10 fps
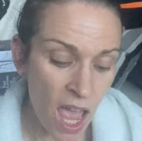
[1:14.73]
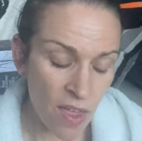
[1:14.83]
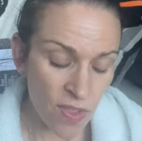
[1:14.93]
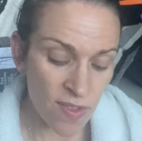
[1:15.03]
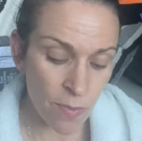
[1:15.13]

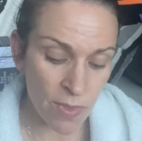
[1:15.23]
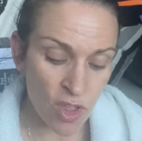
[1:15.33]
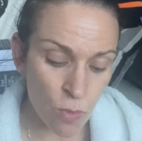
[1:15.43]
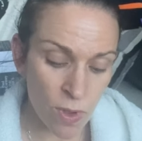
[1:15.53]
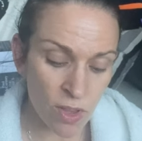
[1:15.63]
The
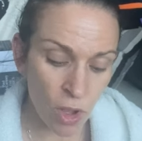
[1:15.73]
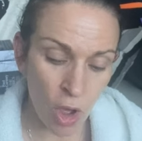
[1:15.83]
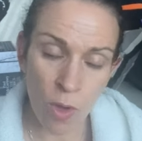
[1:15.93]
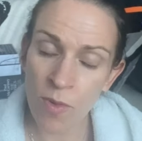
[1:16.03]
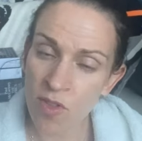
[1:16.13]
submission window
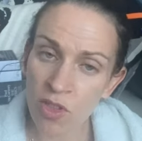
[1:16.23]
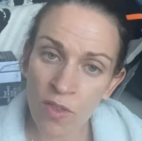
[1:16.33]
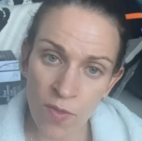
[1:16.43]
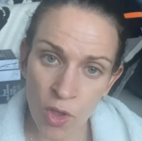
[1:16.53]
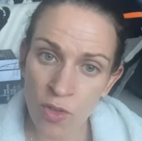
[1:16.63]
opens on the
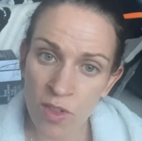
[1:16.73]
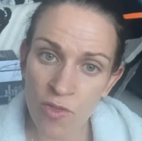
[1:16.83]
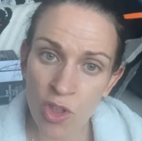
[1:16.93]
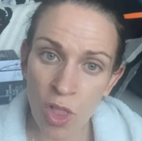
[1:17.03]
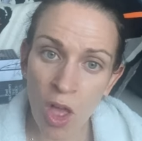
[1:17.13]
1st of
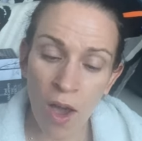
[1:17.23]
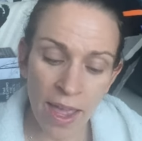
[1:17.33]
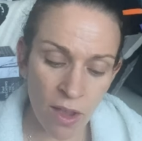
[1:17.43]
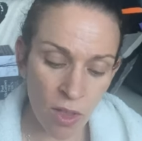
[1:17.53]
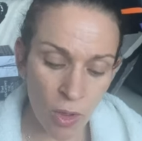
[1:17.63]

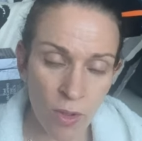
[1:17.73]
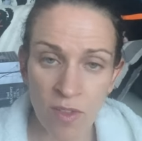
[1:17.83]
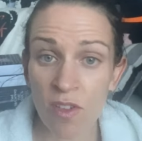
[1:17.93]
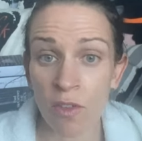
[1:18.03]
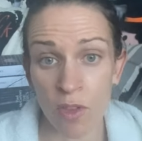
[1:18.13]
July,
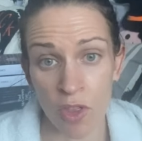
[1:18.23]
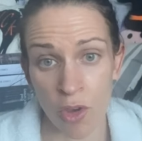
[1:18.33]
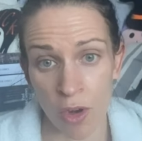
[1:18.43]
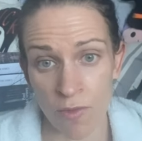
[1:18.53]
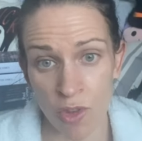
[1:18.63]
closes on the
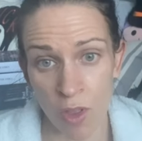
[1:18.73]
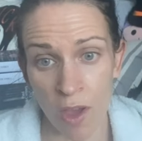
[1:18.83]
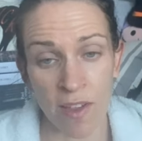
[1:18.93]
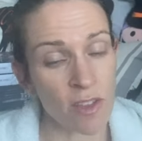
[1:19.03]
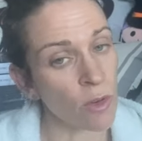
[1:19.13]
3rd of
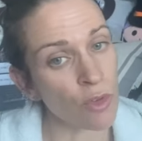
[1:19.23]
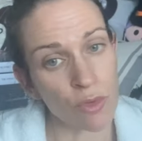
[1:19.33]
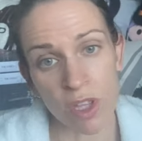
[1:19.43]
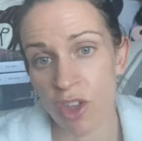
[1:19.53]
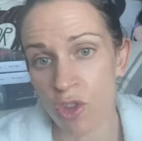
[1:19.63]
July. So a
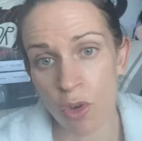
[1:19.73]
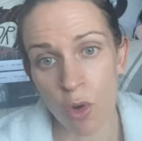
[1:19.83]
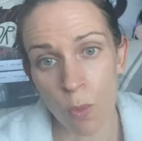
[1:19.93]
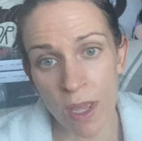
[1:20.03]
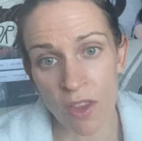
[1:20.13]
really
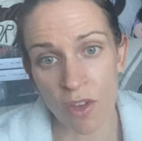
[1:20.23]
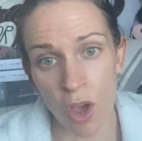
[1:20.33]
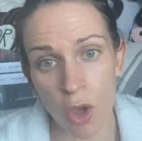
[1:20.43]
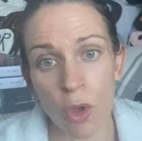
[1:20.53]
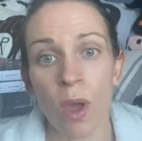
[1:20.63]
short
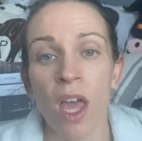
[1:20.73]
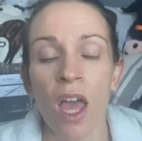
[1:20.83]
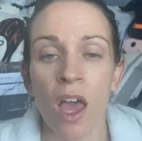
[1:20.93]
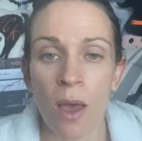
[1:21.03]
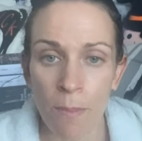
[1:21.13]
window.
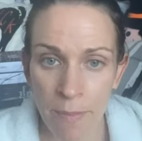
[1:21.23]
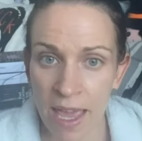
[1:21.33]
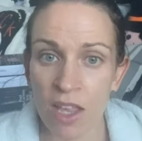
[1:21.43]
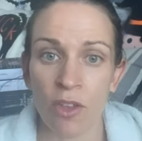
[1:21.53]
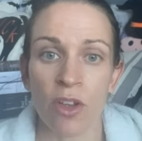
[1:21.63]

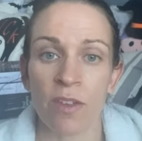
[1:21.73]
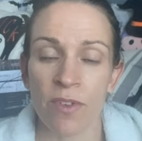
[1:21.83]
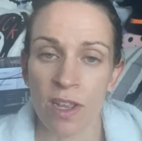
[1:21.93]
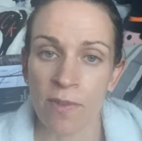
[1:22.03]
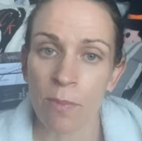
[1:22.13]
Make note of
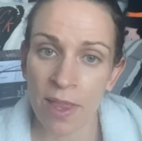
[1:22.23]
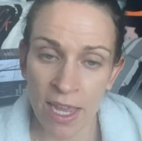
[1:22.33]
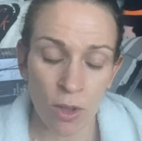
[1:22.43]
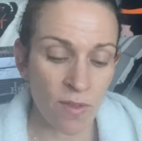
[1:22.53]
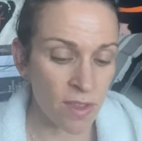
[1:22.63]
it if you
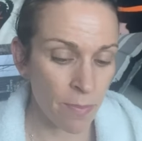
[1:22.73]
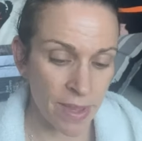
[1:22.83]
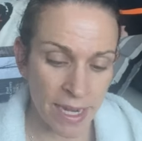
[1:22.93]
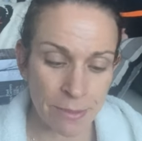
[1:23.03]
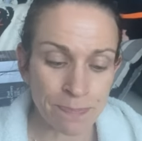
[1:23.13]
plan on
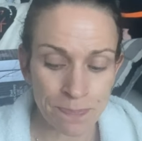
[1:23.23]
submitting.